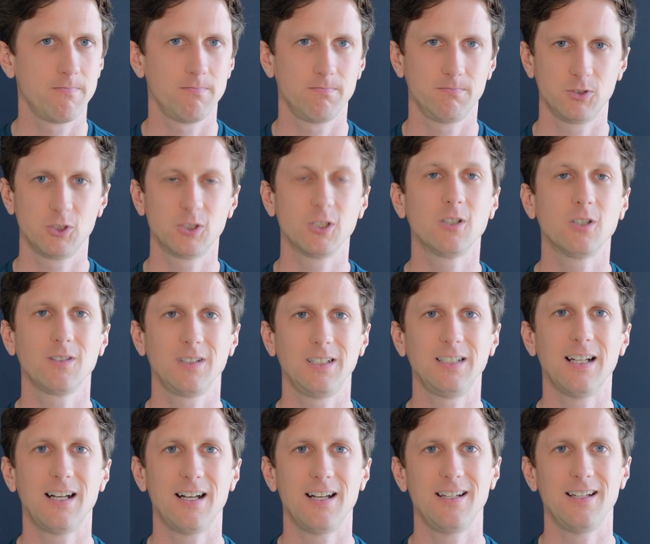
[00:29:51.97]
certainly
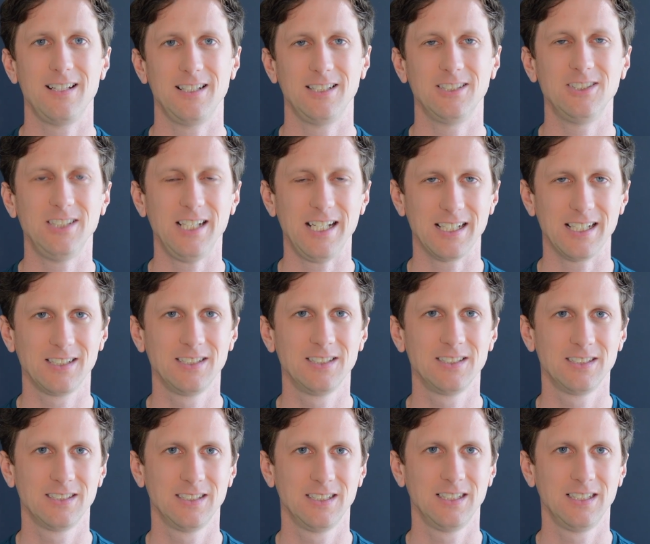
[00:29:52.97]
not a
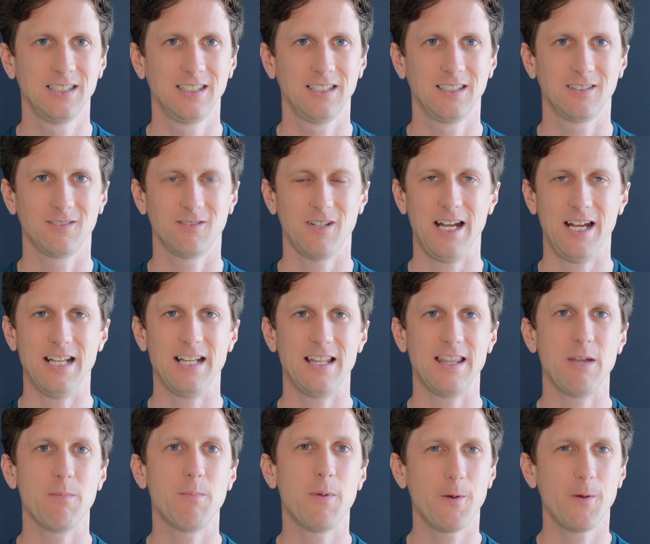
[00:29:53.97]
6, right? And
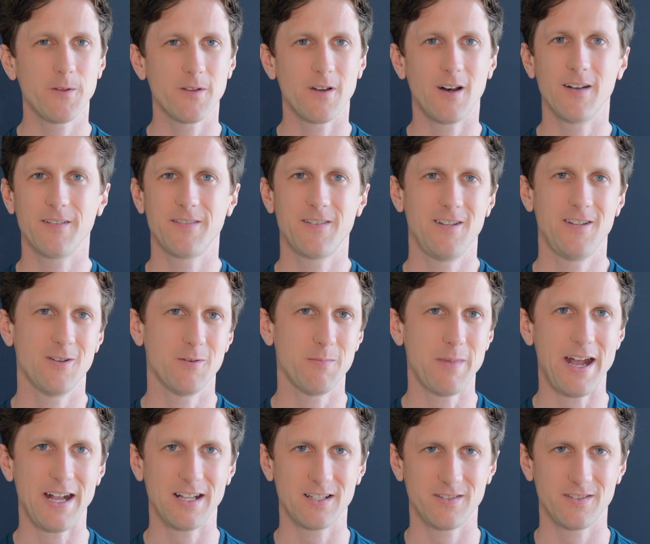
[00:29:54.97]
they both offer you a
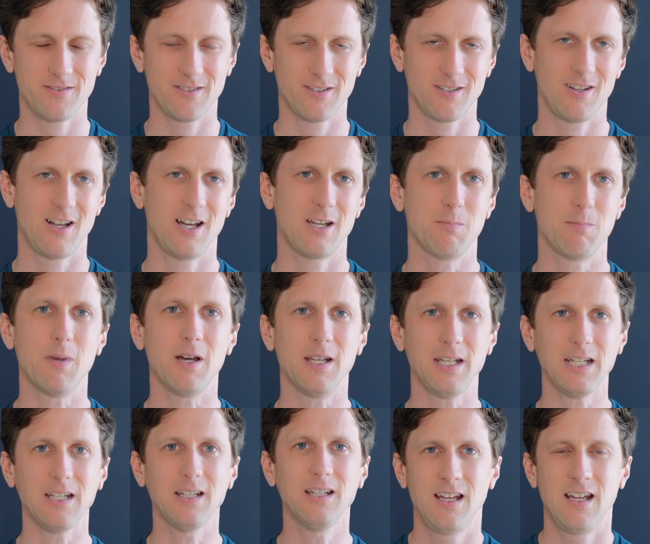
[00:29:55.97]
match for a lot of
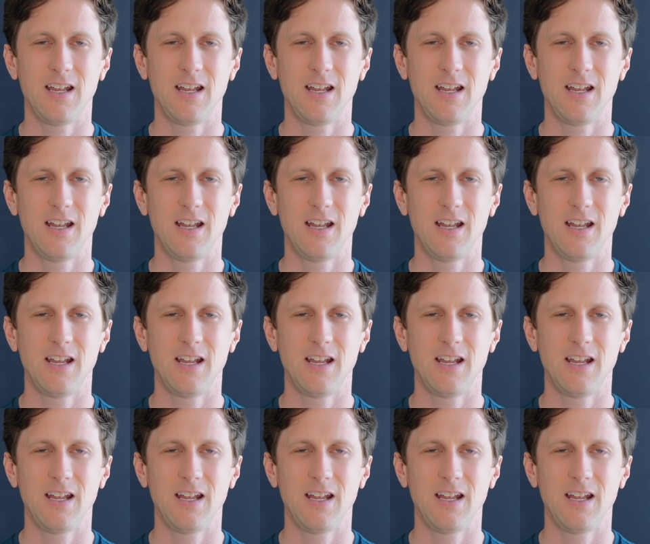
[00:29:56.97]
money.